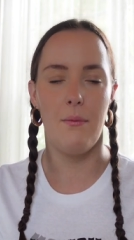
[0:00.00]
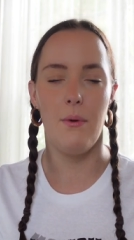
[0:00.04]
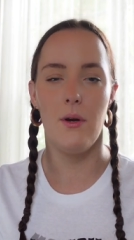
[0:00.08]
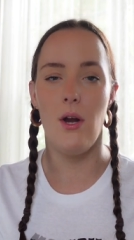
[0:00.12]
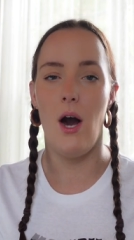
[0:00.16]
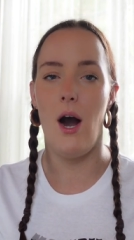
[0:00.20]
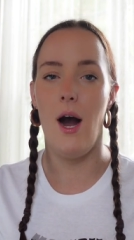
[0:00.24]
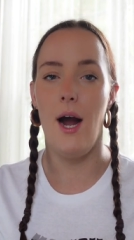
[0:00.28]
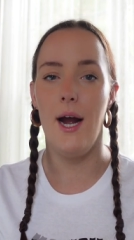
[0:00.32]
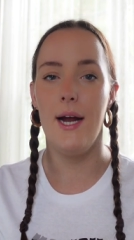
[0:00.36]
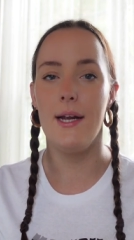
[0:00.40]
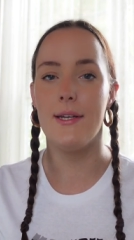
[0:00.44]
When
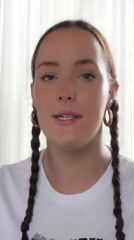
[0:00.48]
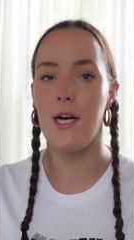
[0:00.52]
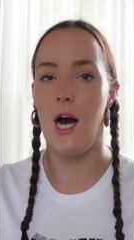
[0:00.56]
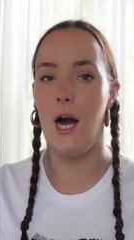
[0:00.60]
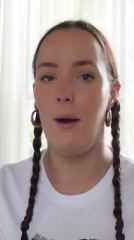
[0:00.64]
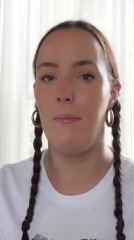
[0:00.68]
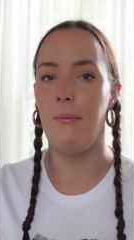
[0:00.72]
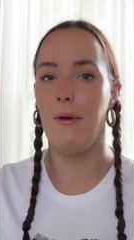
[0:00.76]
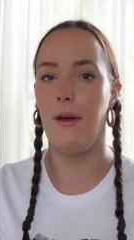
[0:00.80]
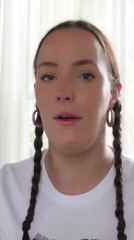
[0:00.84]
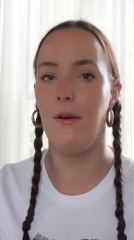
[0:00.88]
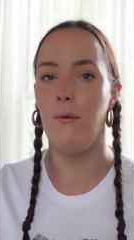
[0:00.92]
I
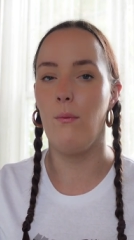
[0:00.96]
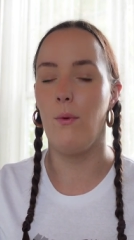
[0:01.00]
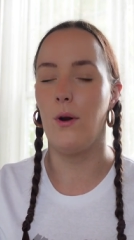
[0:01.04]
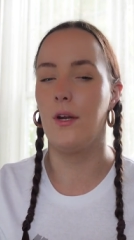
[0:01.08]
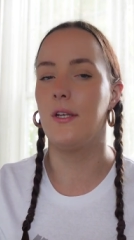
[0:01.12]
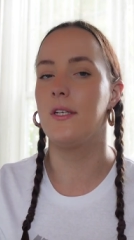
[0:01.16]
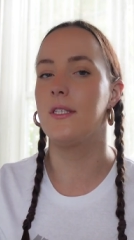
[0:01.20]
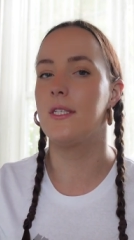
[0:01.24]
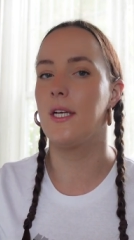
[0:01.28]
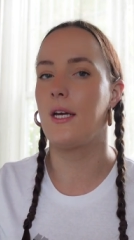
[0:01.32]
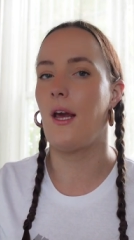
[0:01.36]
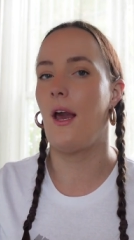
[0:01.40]
type in what
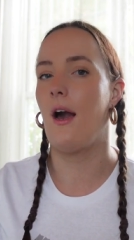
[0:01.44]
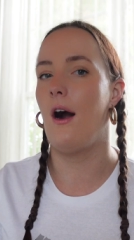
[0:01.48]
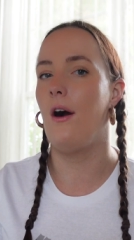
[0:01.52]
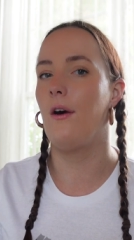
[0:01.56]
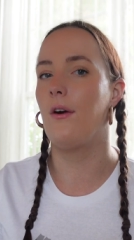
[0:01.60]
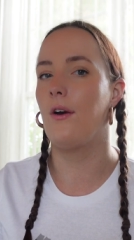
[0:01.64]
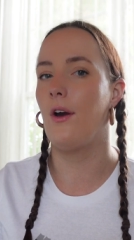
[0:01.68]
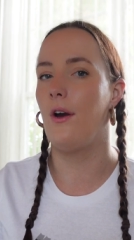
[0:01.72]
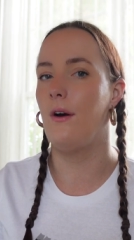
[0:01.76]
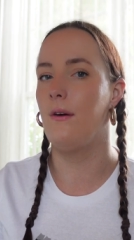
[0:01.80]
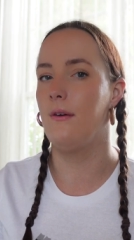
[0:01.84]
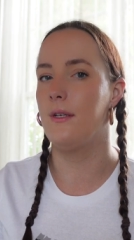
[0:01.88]
is a
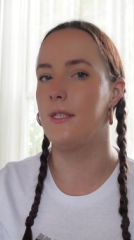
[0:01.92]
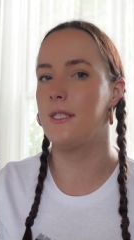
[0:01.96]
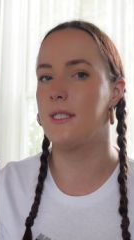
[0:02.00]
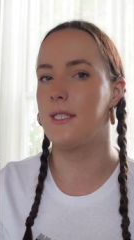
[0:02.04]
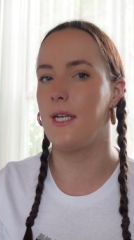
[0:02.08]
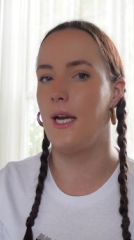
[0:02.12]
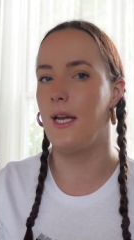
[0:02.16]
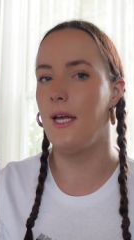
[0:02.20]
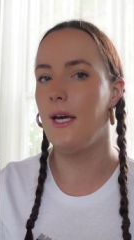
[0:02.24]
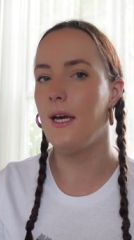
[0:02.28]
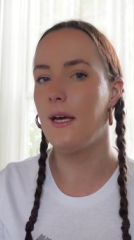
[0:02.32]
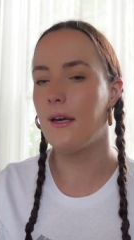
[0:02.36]
cowgirl
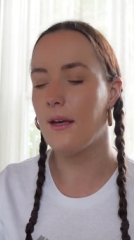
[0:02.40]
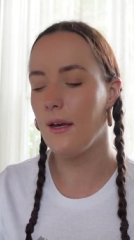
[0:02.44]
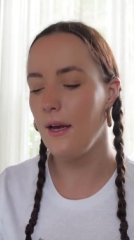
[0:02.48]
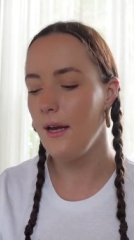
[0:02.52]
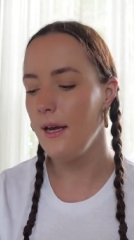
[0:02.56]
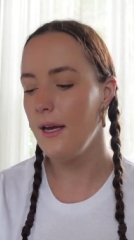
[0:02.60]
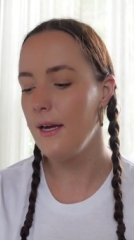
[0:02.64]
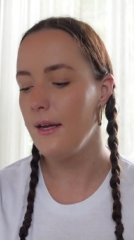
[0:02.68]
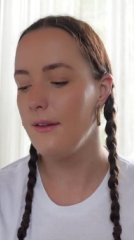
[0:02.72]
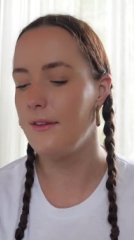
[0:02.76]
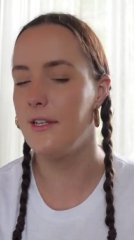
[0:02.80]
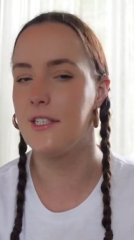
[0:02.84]
aesthetic,
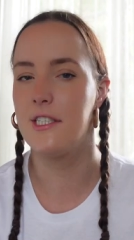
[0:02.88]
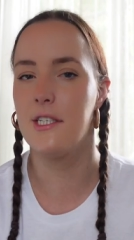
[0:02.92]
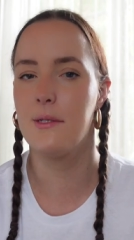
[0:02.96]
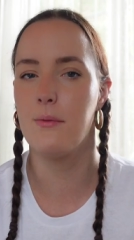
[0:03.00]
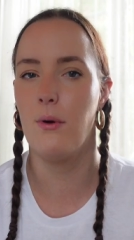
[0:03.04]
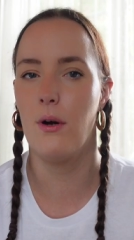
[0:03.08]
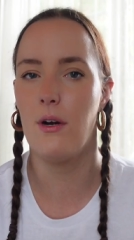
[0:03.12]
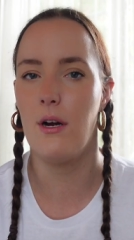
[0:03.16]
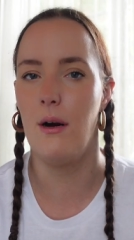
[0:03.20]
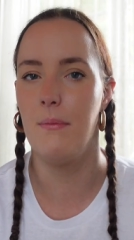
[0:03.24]
this is what